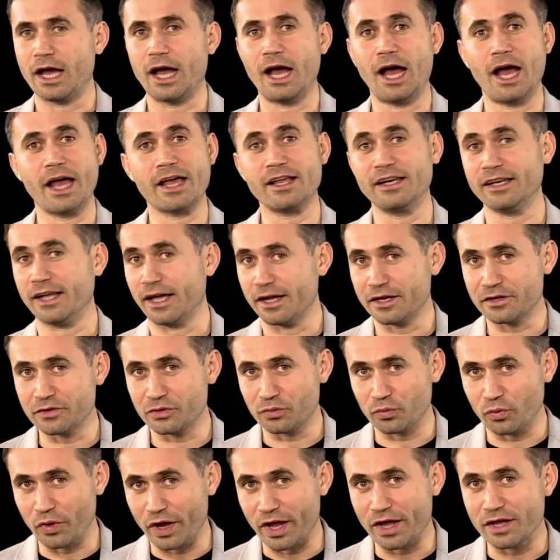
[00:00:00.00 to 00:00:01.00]
I like
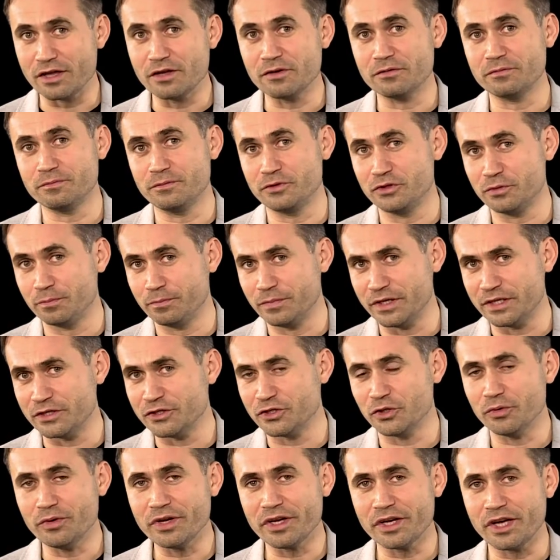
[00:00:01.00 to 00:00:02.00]
the way you've been
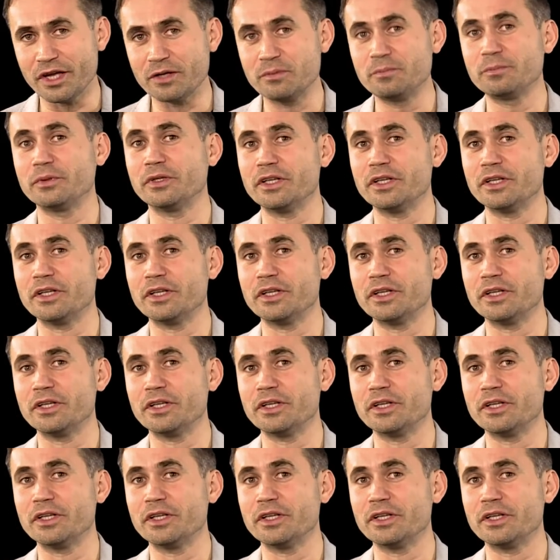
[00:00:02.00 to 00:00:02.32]
doing it.